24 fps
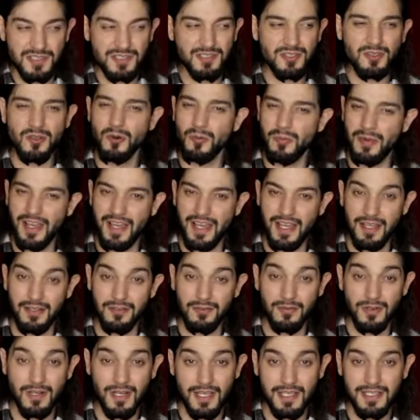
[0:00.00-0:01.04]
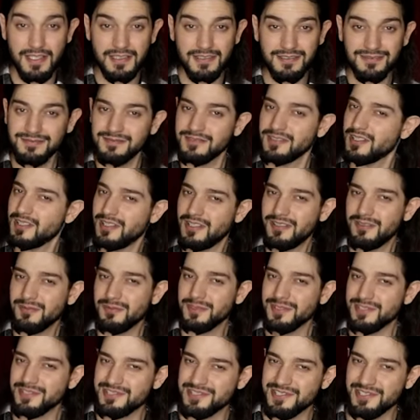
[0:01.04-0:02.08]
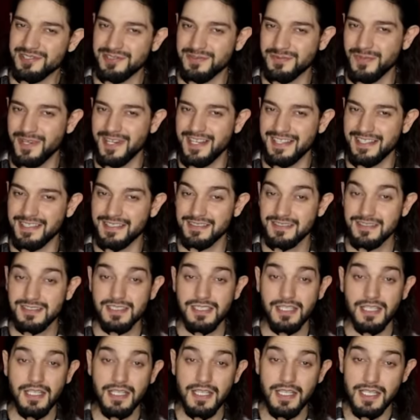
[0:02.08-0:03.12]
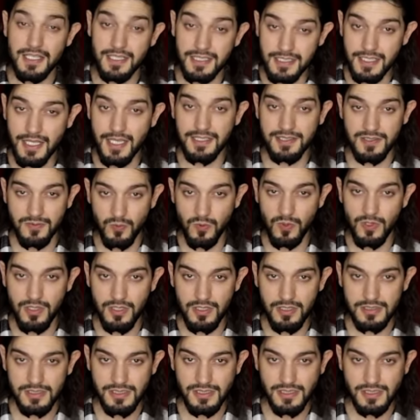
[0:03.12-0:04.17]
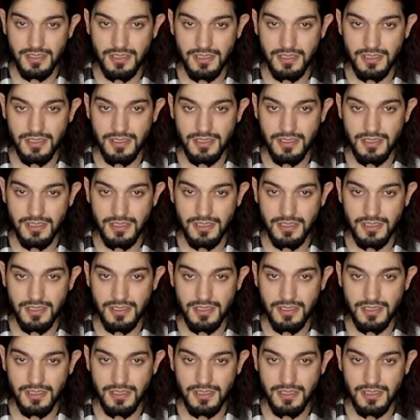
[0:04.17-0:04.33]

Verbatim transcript: so bad, right? Mm -hmm. Well, just wait. It gets worse. Uh